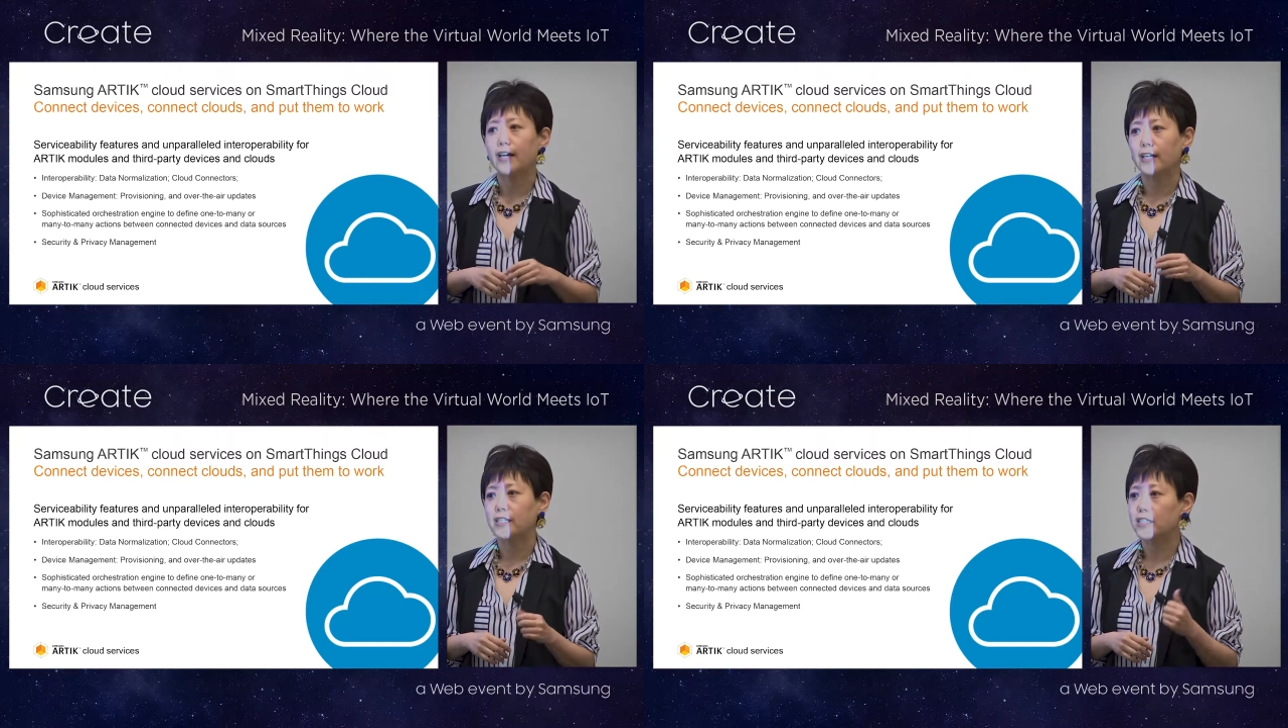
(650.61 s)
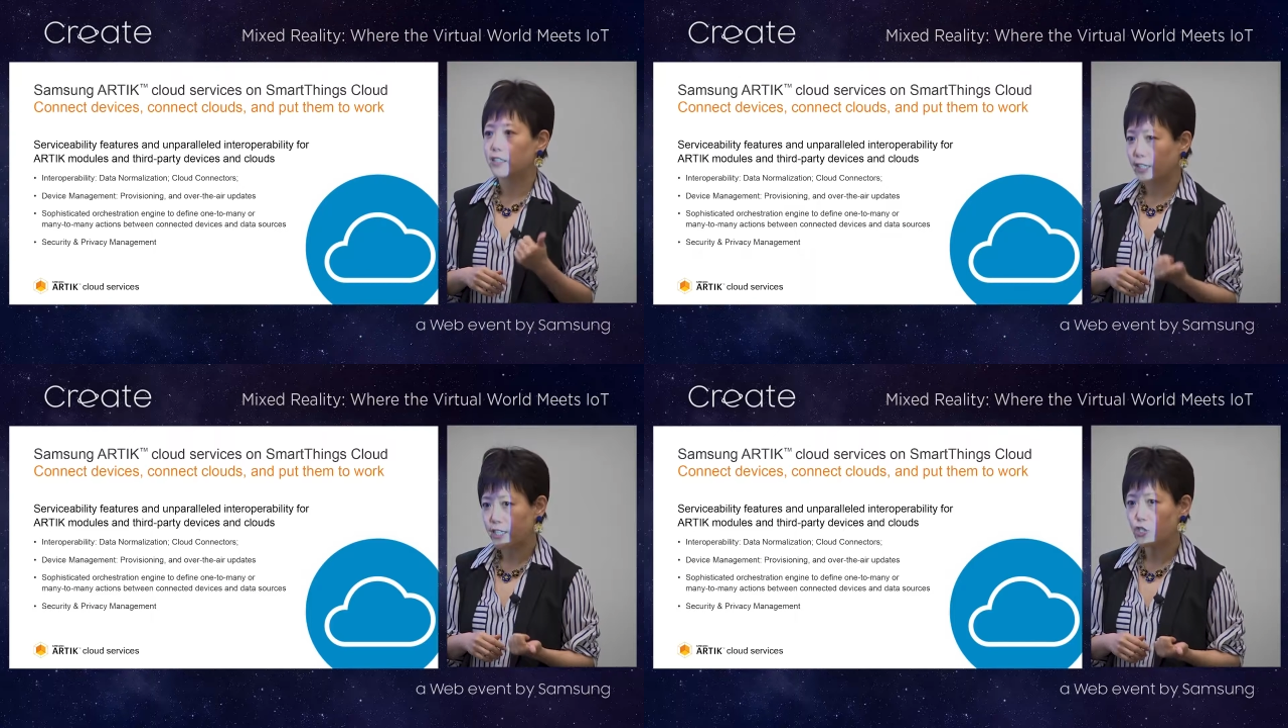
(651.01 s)
and
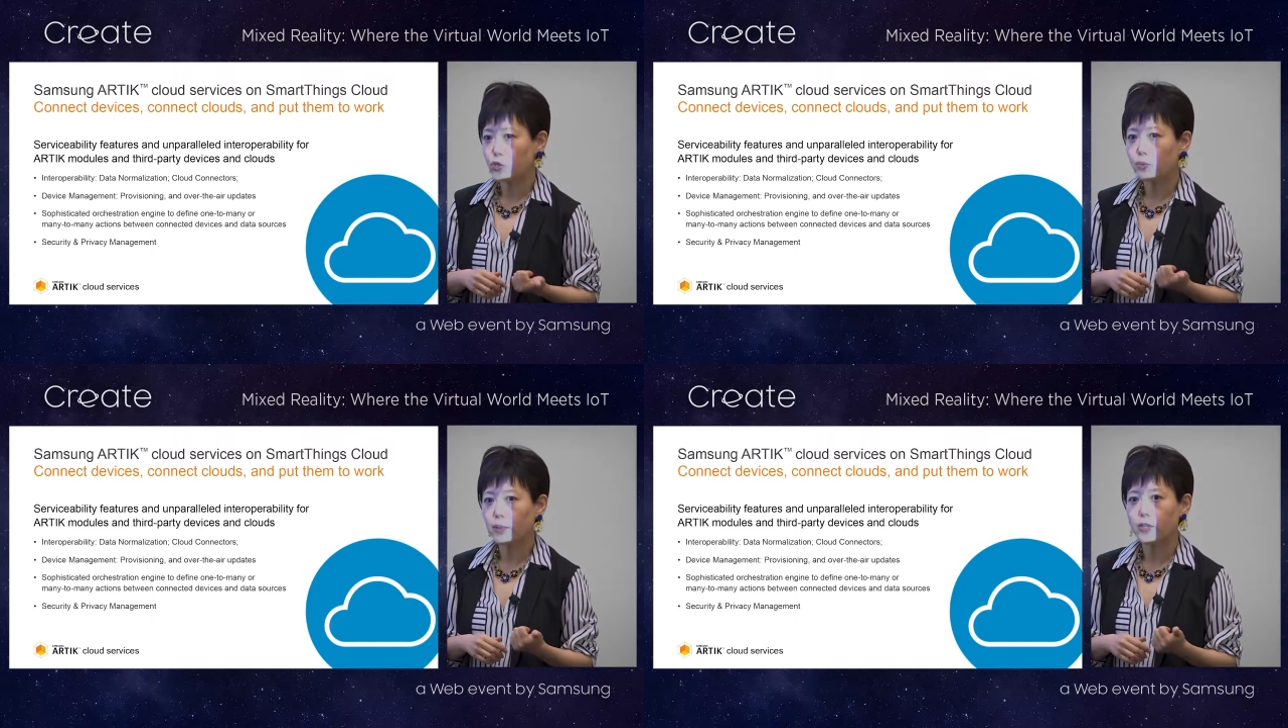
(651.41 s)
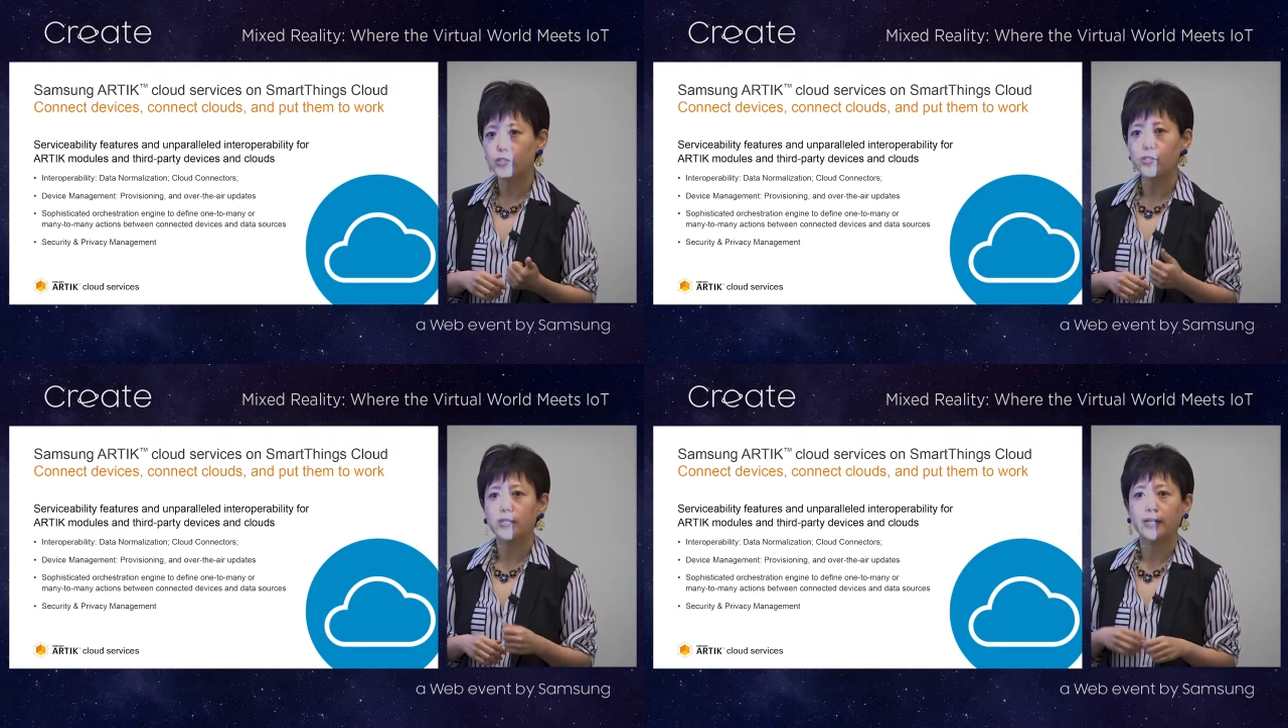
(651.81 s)

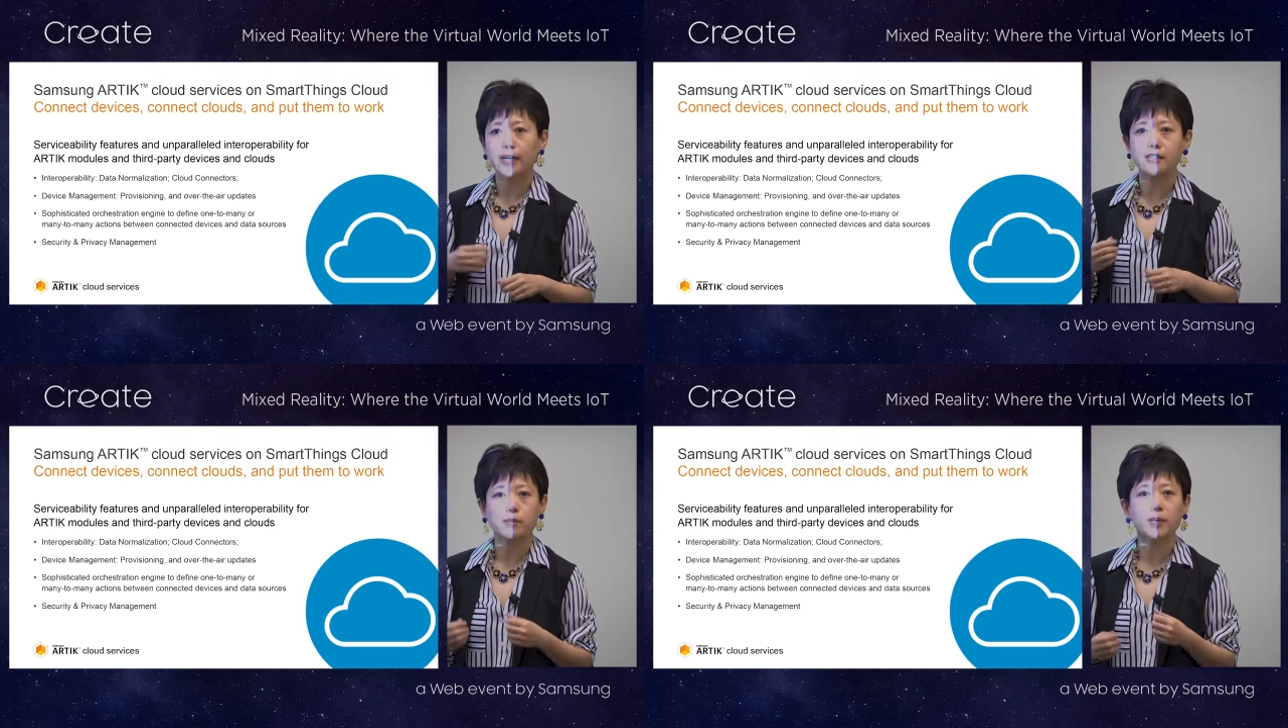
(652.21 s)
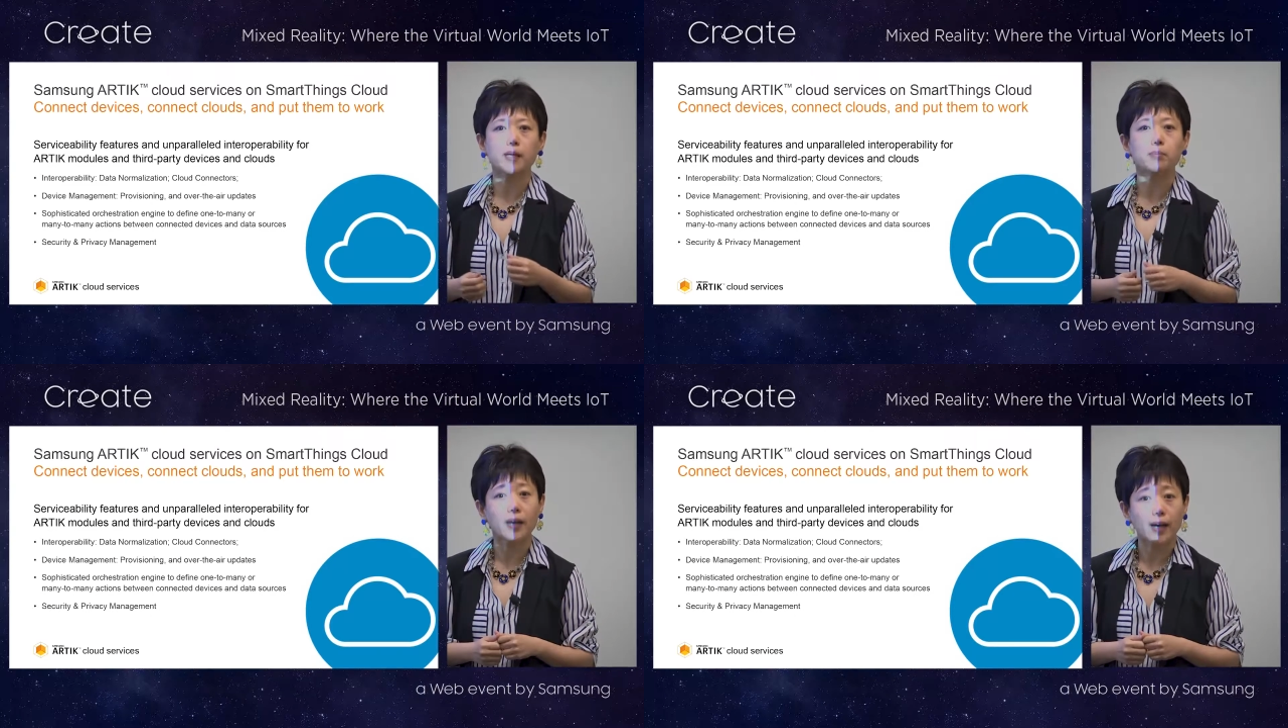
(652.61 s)
consumers can
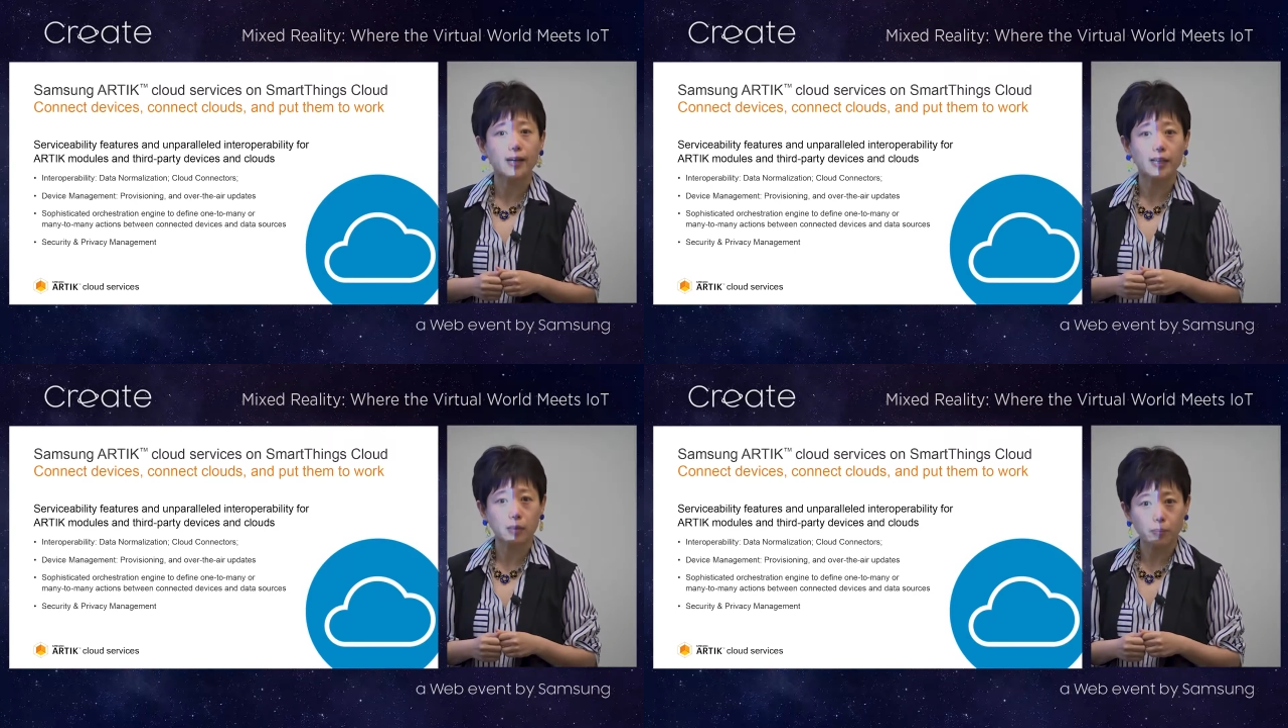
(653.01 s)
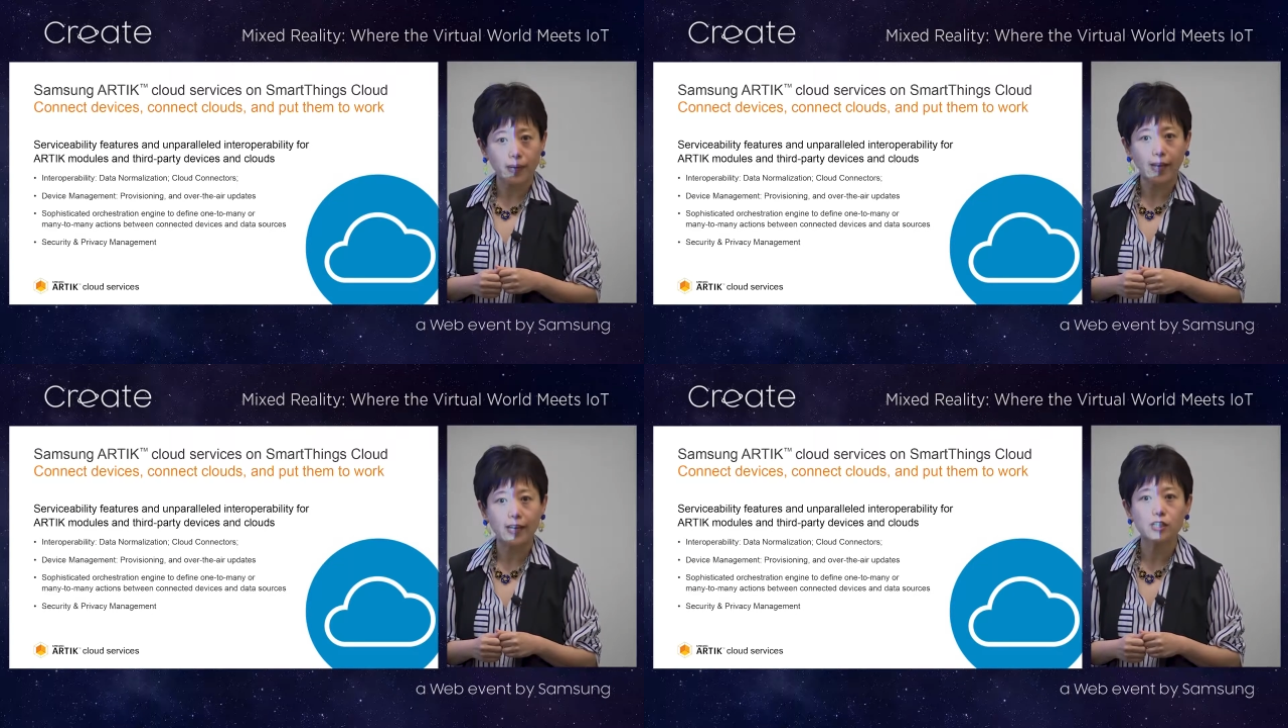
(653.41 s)
simply plug and
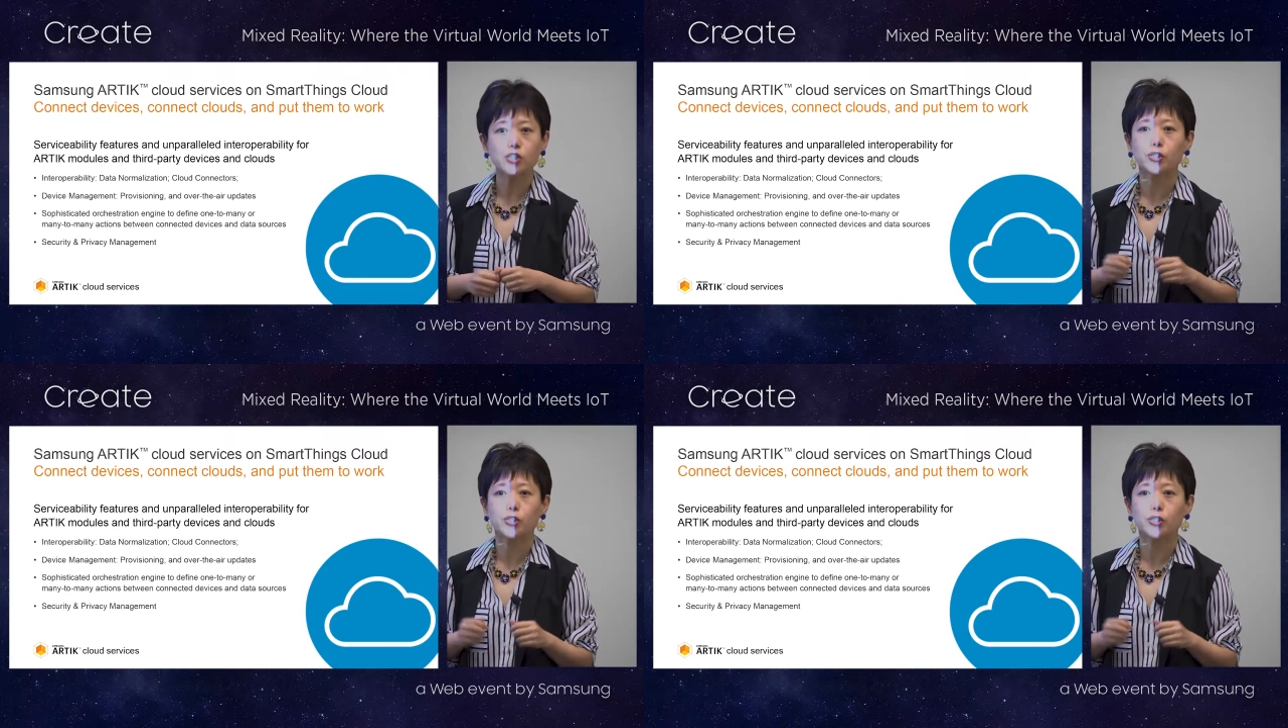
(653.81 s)
play